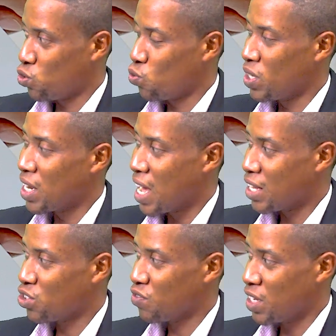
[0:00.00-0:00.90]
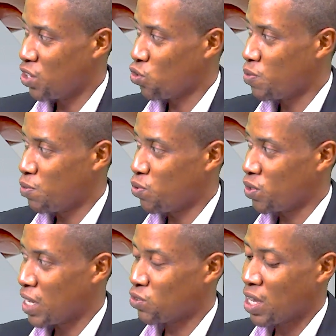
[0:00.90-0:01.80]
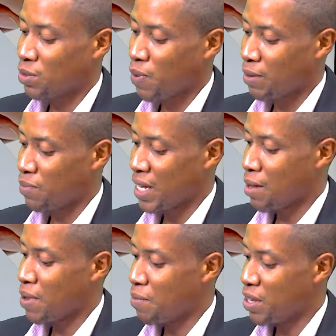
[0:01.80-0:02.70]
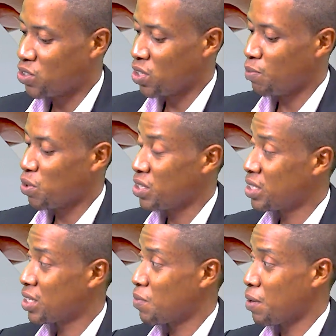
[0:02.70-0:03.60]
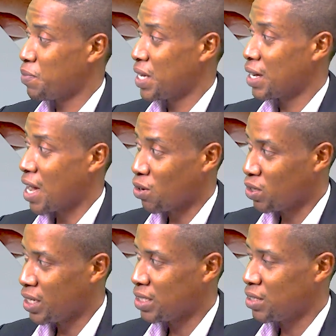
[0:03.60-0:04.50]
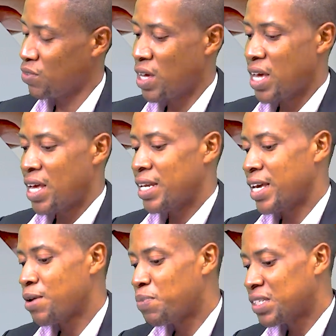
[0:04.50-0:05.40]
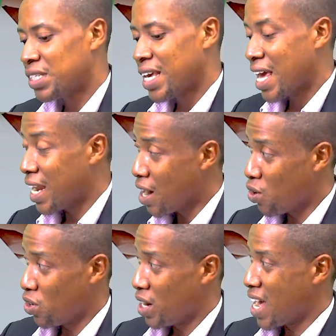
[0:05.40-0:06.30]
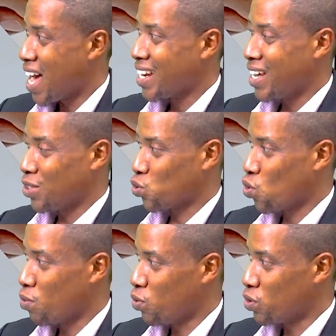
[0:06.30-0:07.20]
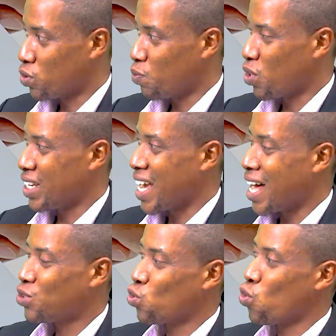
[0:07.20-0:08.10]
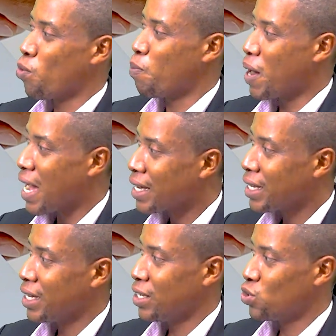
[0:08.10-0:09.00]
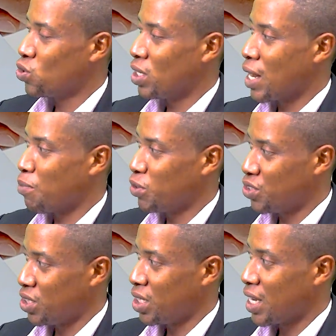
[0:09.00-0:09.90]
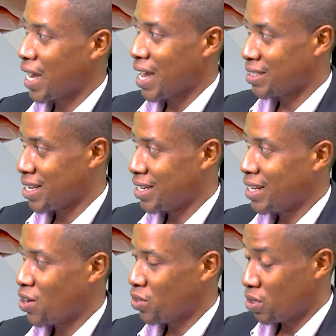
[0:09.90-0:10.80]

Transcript: to win the hearts of the Edo people. That's why I began by mentioning politics about being calculative. The APC earlier on had their squabbles, but they had to go back into the laboratory, like I said